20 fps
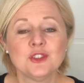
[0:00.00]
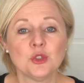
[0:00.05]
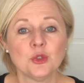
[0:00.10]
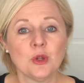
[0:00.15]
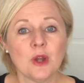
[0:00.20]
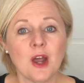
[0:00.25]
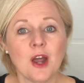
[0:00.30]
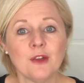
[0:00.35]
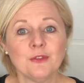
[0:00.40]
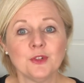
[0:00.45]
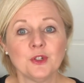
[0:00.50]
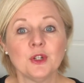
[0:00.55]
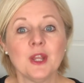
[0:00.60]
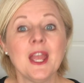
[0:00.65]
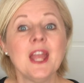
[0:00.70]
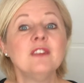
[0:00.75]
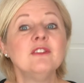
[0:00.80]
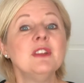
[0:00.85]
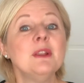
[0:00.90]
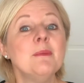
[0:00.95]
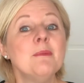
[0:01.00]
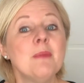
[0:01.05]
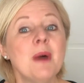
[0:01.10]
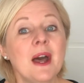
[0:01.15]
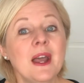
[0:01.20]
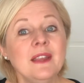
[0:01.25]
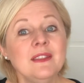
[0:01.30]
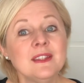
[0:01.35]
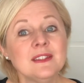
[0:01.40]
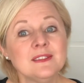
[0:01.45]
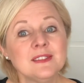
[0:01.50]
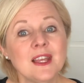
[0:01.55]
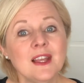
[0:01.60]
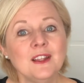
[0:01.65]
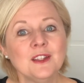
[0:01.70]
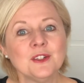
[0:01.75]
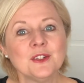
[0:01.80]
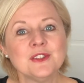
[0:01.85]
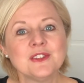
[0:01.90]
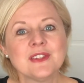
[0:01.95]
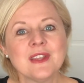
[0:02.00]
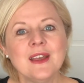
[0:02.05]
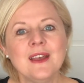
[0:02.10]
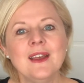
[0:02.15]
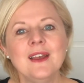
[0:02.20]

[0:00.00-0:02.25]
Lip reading: your offer and remind the sellers